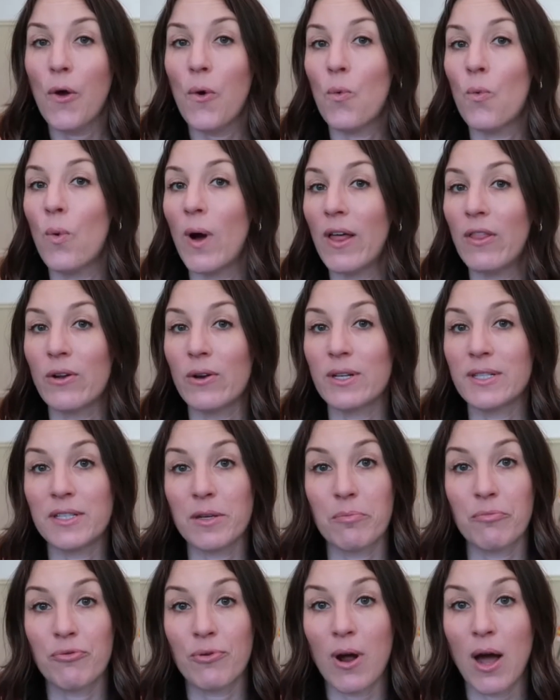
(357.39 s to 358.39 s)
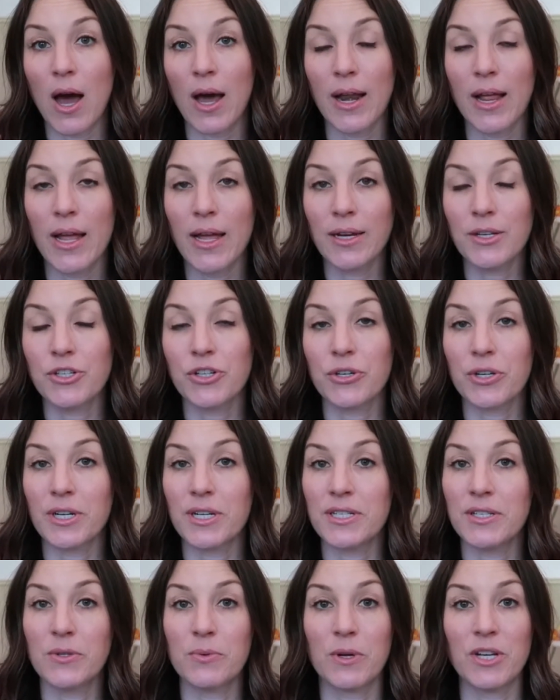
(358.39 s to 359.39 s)
Whether it's a product you're
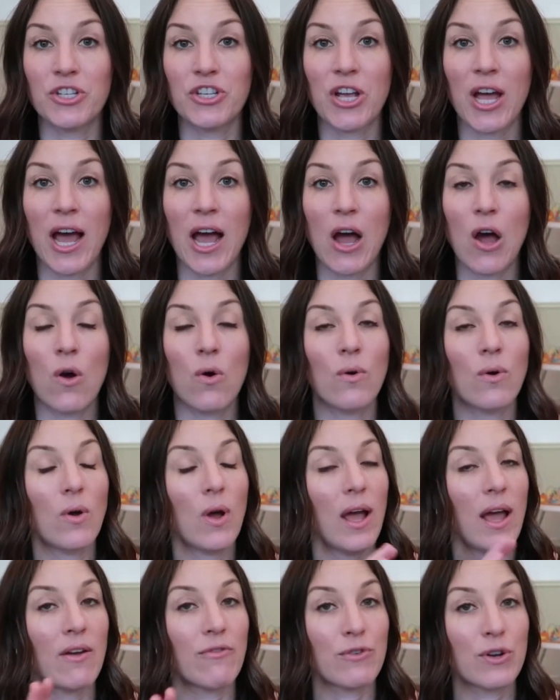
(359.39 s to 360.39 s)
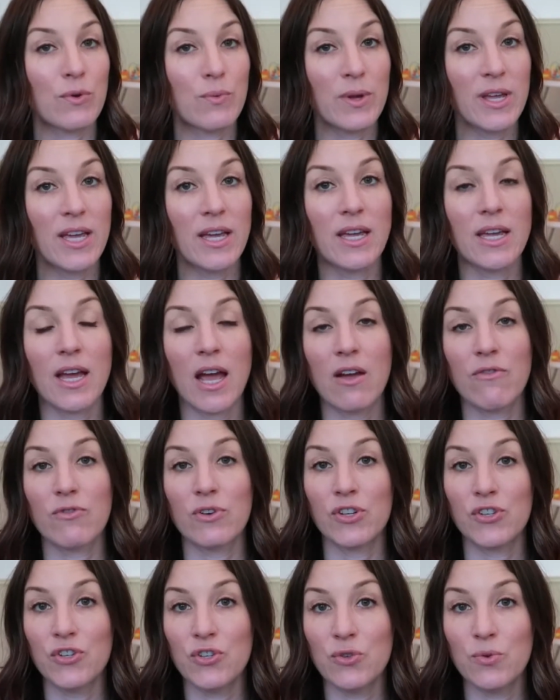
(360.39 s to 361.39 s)
gonna switch out every week,
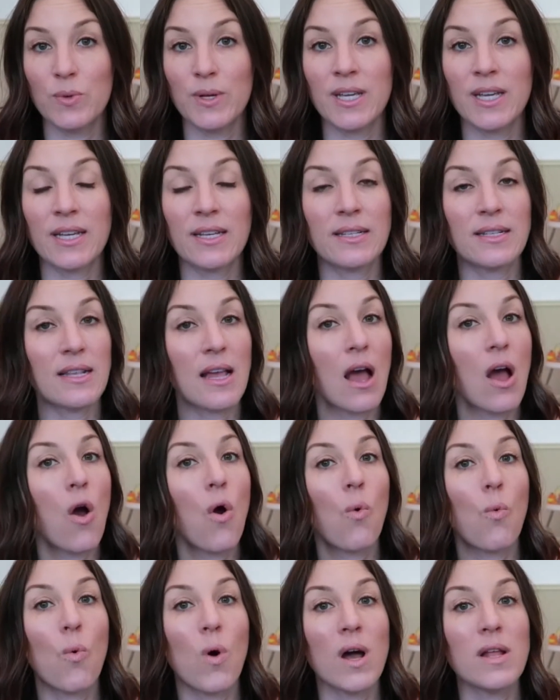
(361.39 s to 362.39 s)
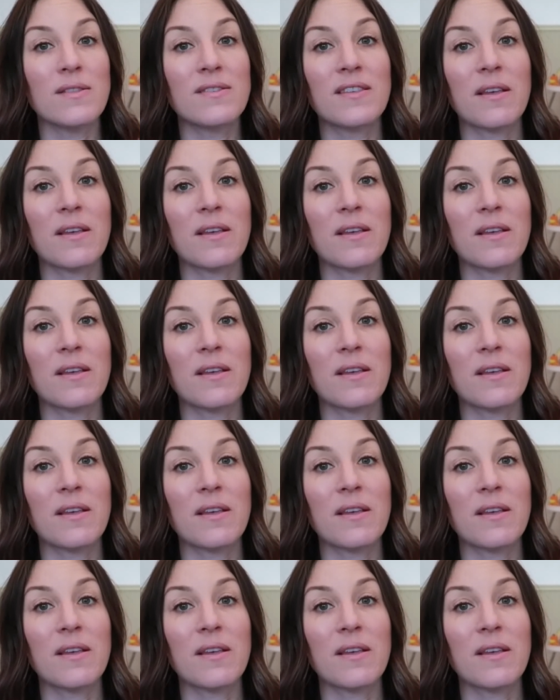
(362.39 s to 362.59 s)
every 2 weeks, once